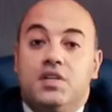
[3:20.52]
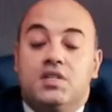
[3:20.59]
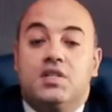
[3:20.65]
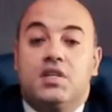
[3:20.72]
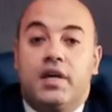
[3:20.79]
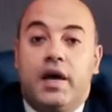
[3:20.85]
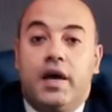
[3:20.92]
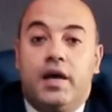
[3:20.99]
This
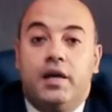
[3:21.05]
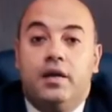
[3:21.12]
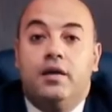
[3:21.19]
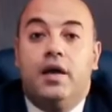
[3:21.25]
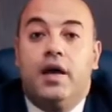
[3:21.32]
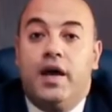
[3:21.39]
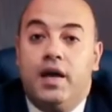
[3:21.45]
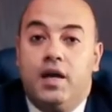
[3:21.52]
can
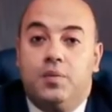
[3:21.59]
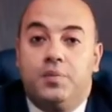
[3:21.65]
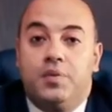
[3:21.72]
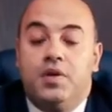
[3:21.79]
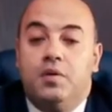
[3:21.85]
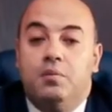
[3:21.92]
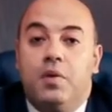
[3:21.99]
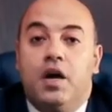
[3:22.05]
help,
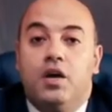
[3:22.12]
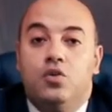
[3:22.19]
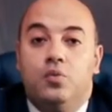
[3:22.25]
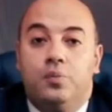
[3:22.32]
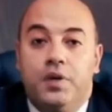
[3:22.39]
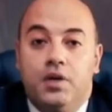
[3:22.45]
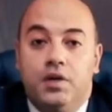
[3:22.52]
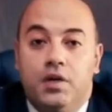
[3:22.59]
in my
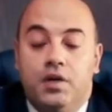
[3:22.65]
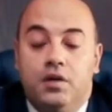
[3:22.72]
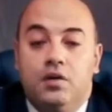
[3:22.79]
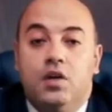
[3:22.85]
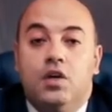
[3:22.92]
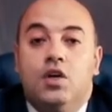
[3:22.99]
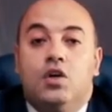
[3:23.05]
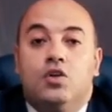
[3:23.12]
opinion,
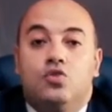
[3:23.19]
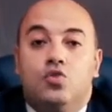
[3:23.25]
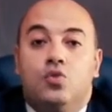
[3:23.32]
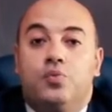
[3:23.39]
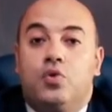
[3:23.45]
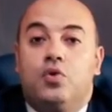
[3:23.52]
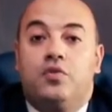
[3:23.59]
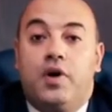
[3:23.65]
to
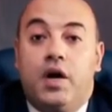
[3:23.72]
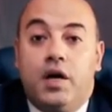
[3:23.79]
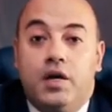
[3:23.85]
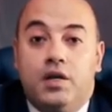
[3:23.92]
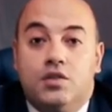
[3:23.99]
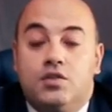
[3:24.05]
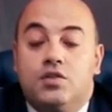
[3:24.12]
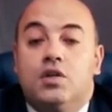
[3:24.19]

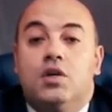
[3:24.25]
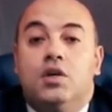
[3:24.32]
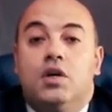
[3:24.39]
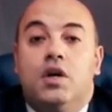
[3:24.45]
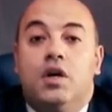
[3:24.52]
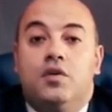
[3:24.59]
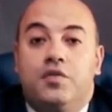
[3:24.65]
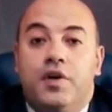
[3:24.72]
provide
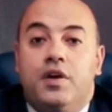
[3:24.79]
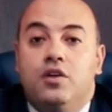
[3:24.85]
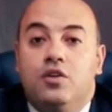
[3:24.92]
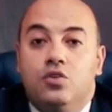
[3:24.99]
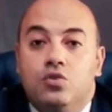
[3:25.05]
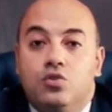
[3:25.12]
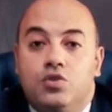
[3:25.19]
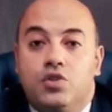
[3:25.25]
a very
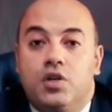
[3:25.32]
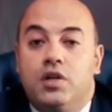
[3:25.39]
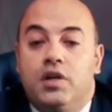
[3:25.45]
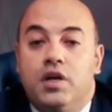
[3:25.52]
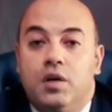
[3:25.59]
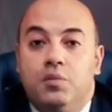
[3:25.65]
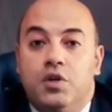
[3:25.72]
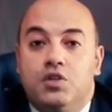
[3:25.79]
neutral
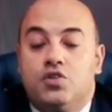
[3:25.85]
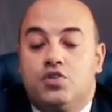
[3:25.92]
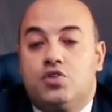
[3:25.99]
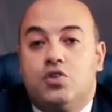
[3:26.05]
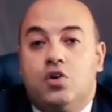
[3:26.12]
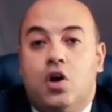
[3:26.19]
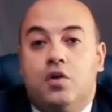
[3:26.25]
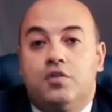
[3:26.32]
image
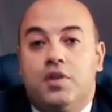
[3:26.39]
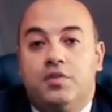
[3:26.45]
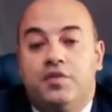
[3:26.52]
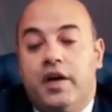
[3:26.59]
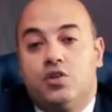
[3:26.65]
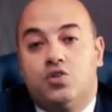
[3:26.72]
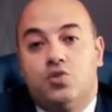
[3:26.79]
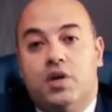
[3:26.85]
of the
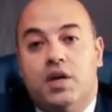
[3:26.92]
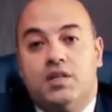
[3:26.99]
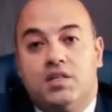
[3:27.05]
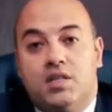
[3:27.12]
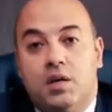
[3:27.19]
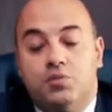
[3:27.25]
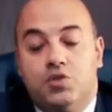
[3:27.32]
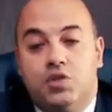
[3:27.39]
factual
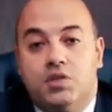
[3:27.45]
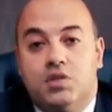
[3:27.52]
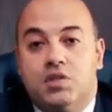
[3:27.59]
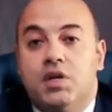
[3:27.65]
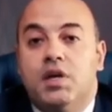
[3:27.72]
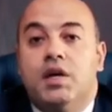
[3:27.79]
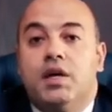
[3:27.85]
assumptions,